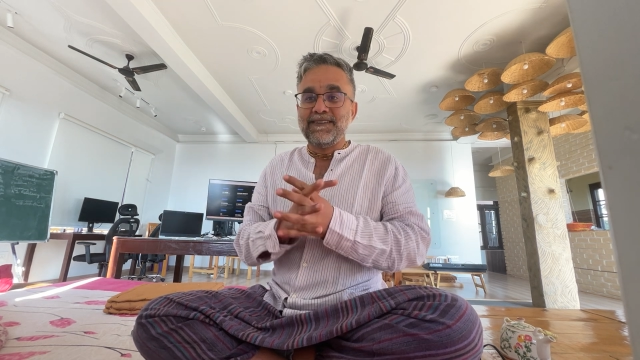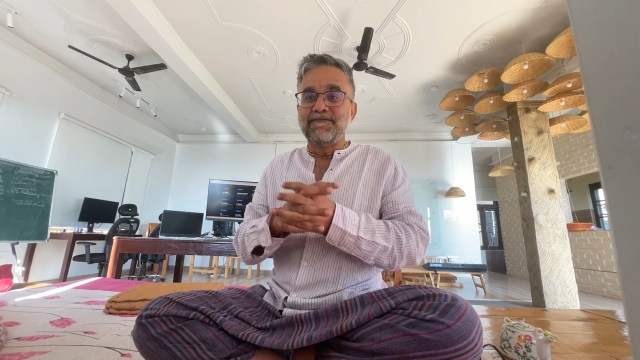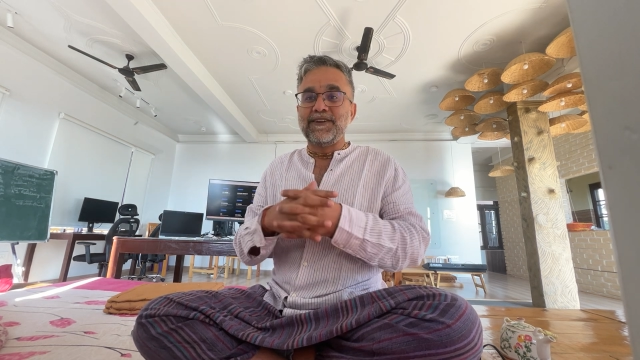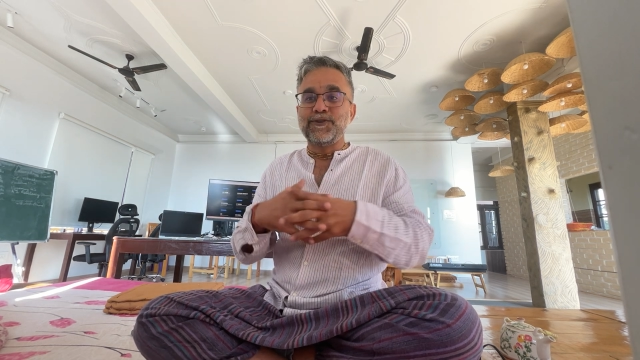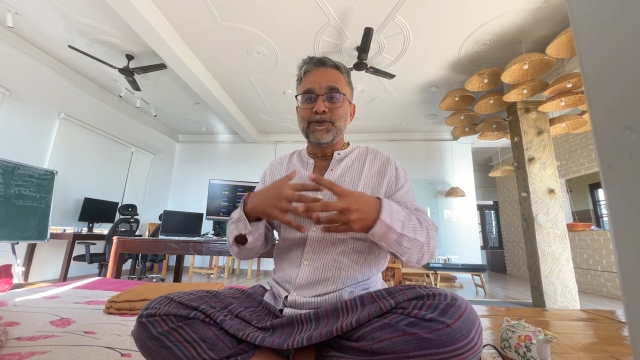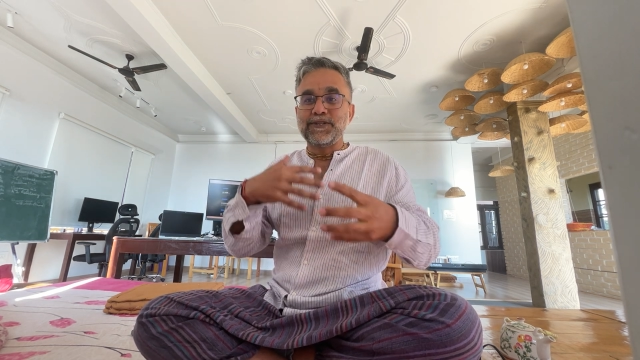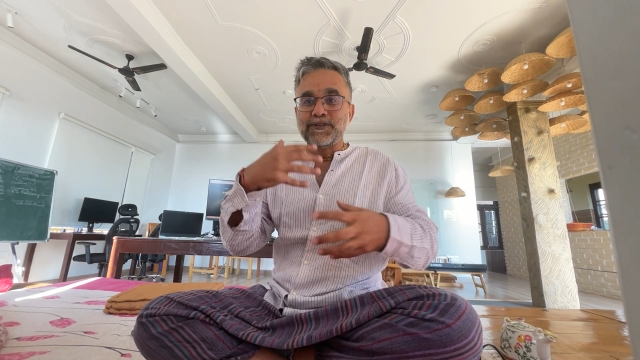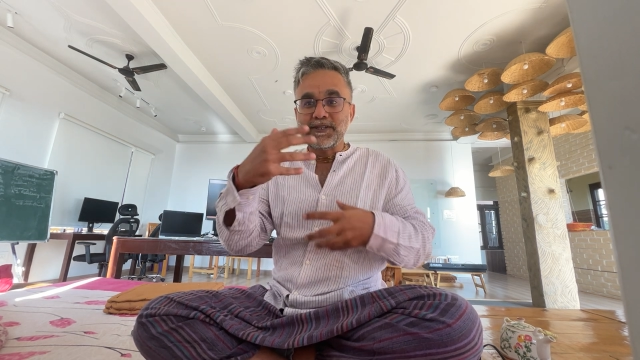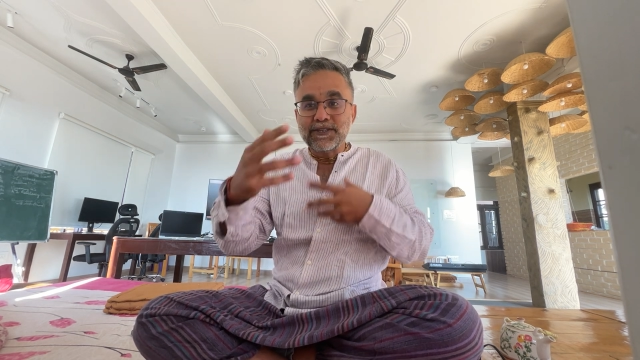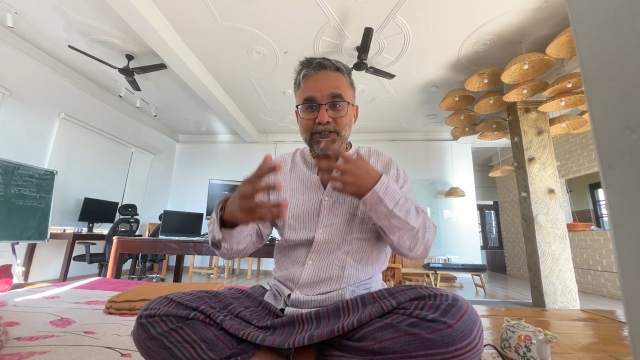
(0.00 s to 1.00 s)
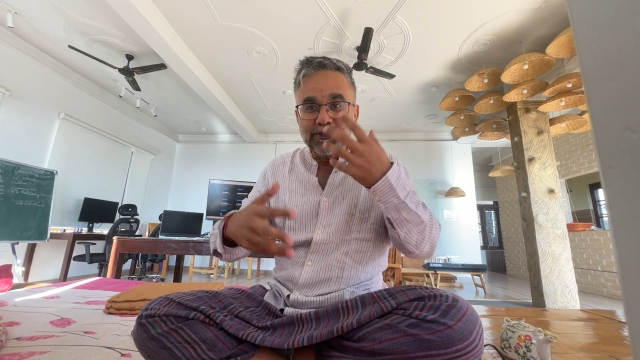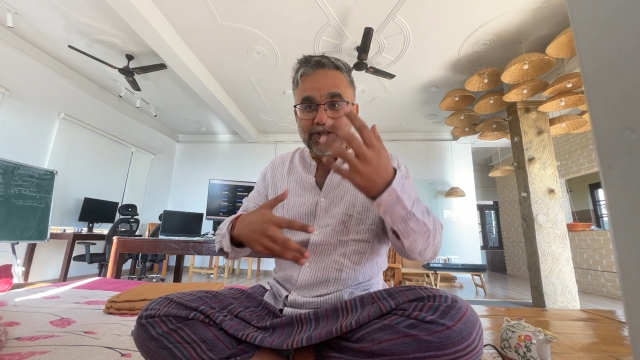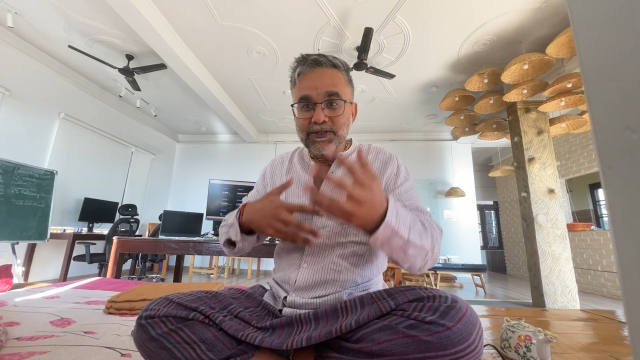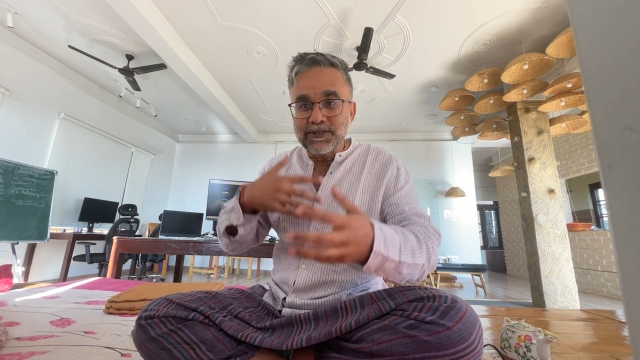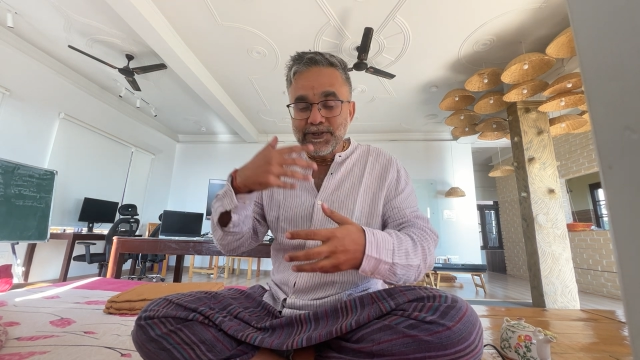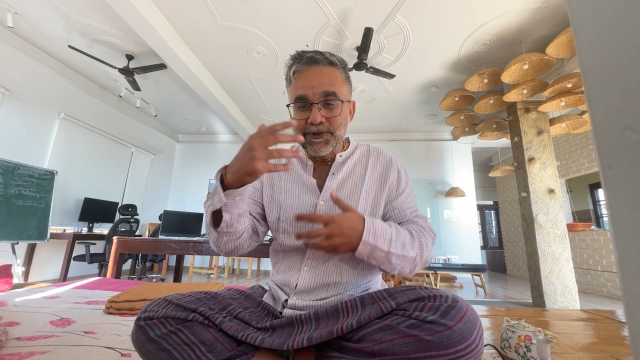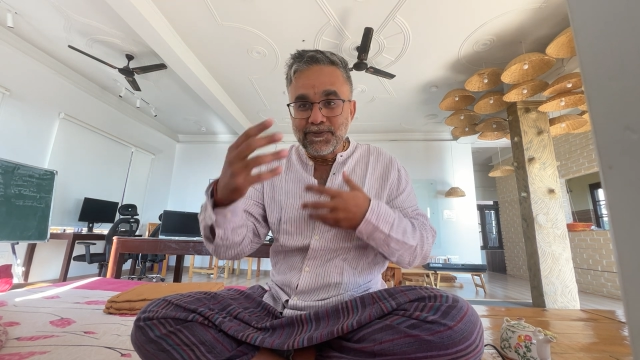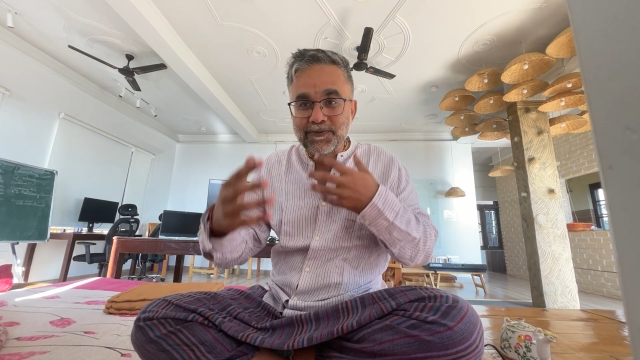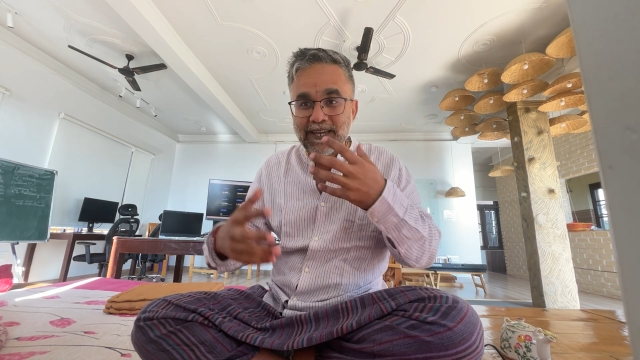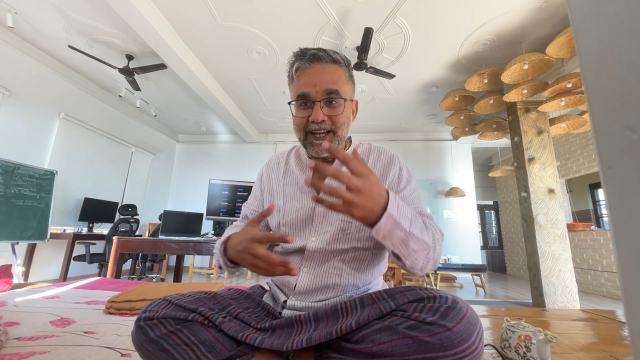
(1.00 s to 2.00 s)
where you
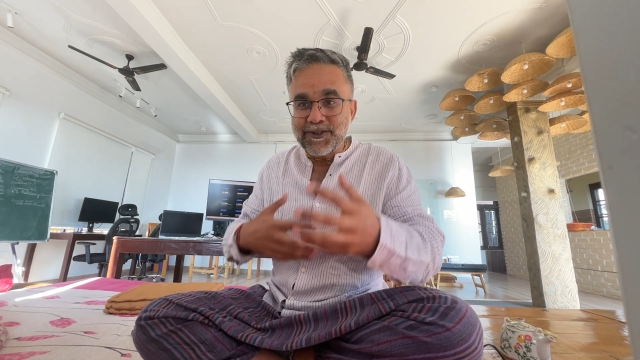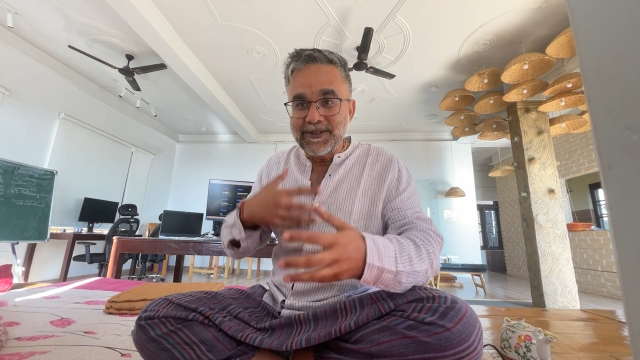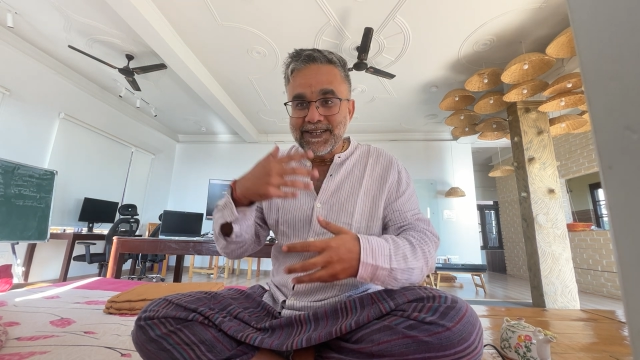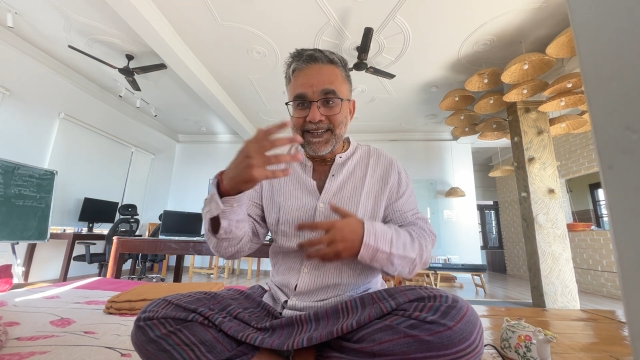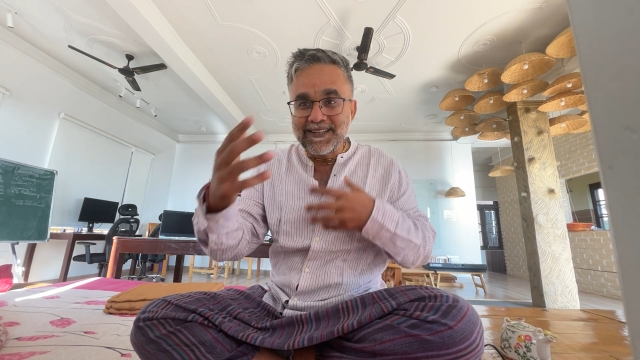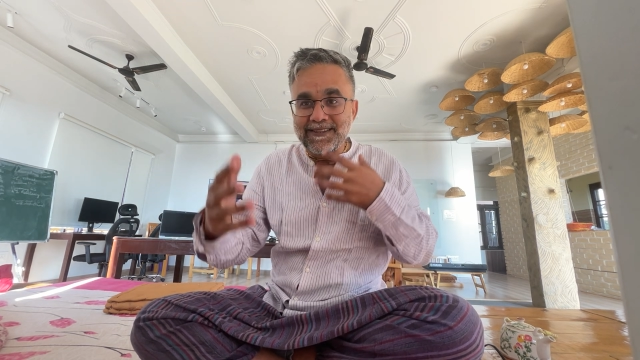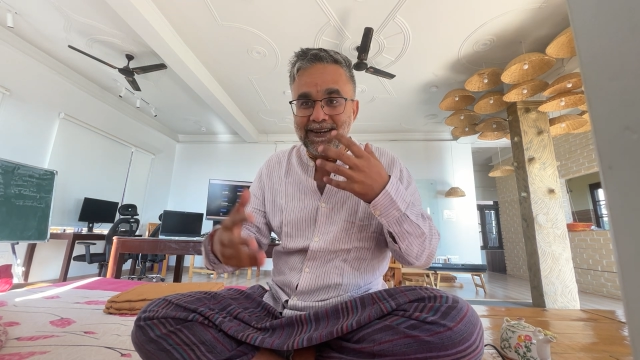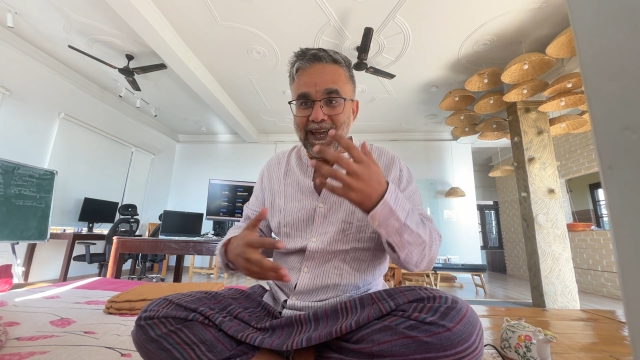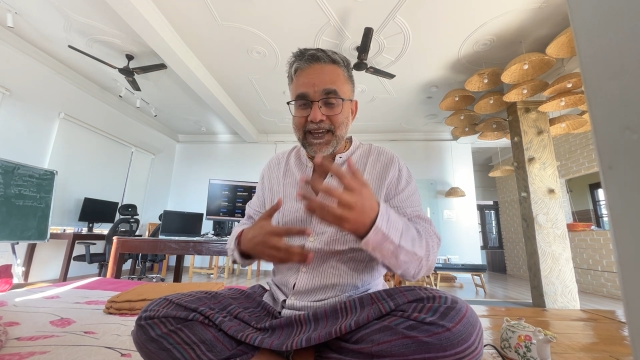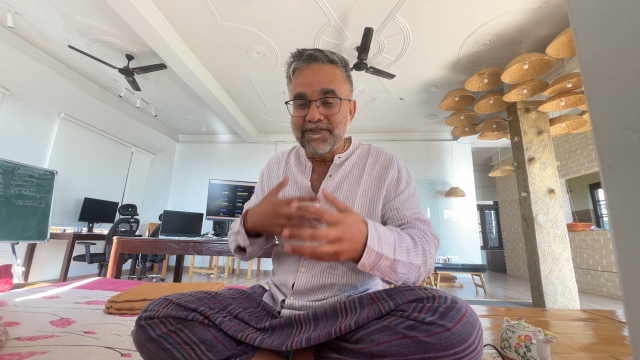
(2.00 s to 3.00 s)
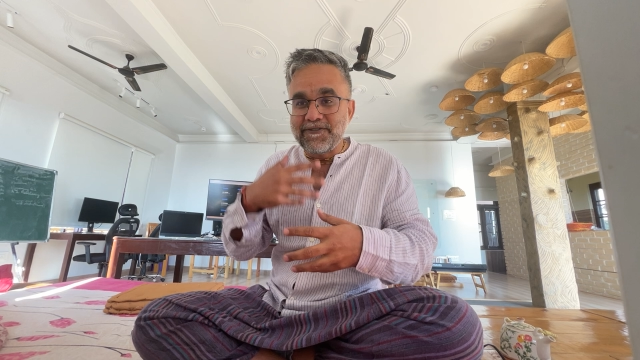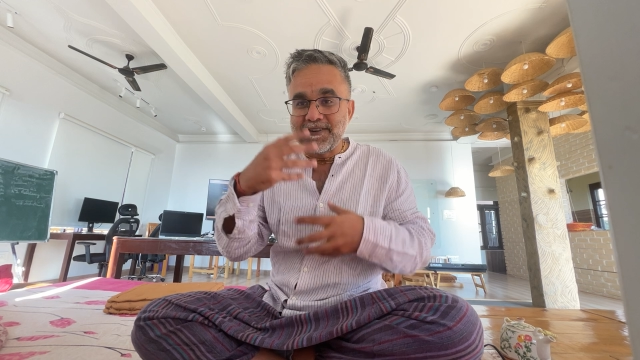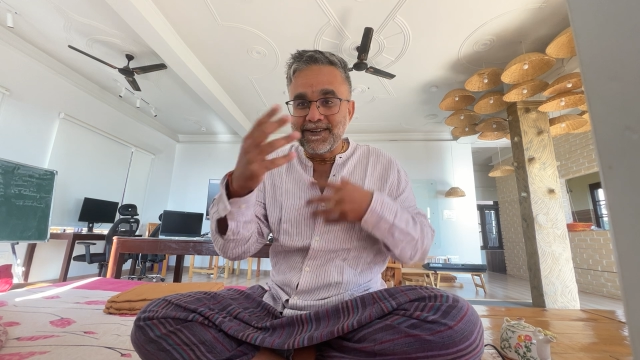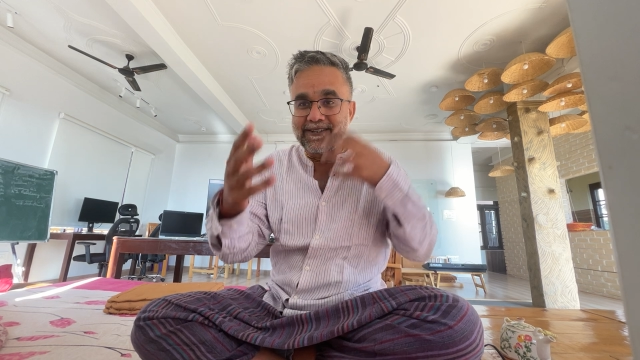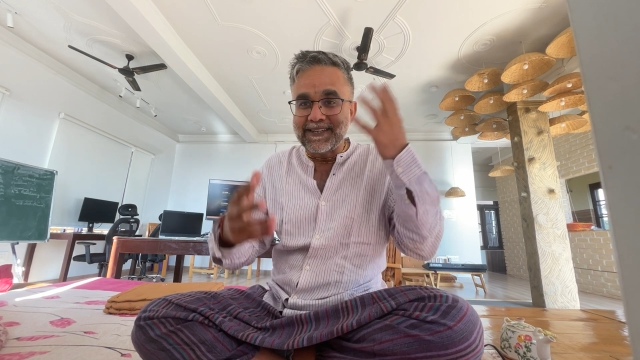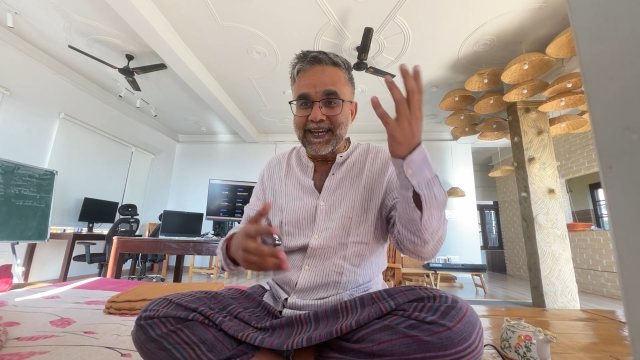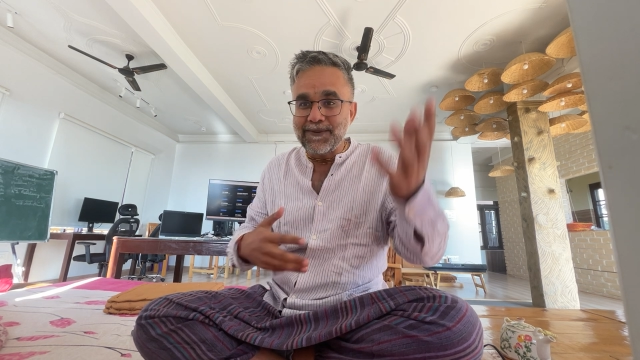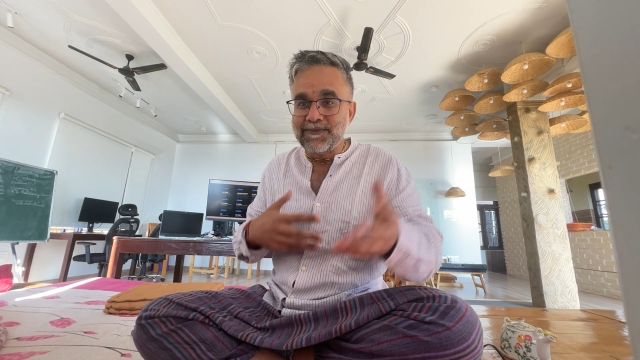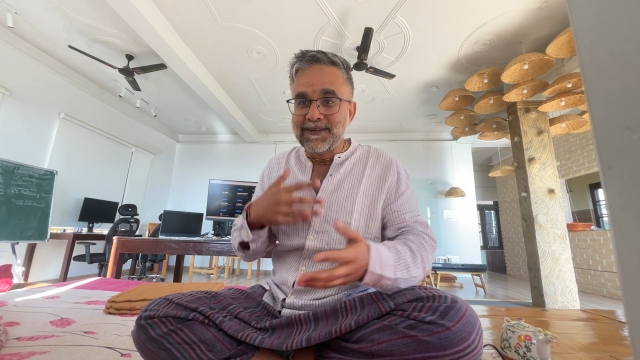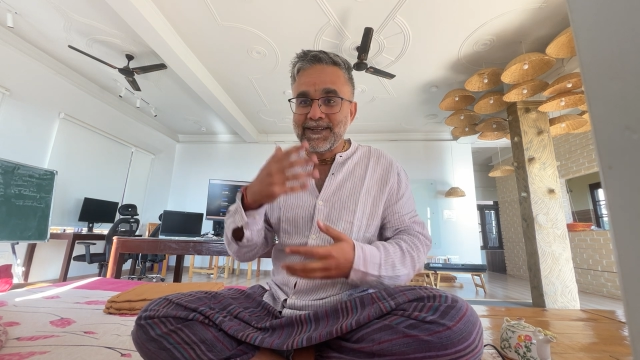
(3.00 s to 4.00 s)
calculating the live real
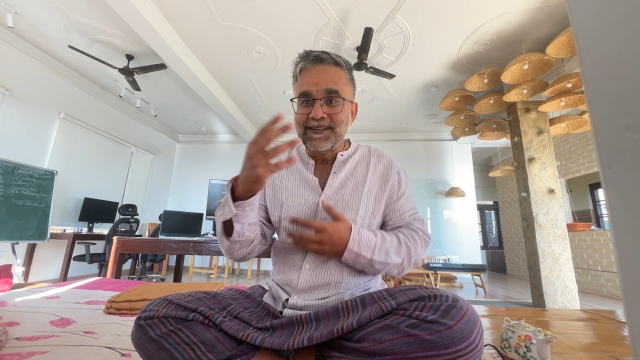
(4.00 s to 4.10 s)
time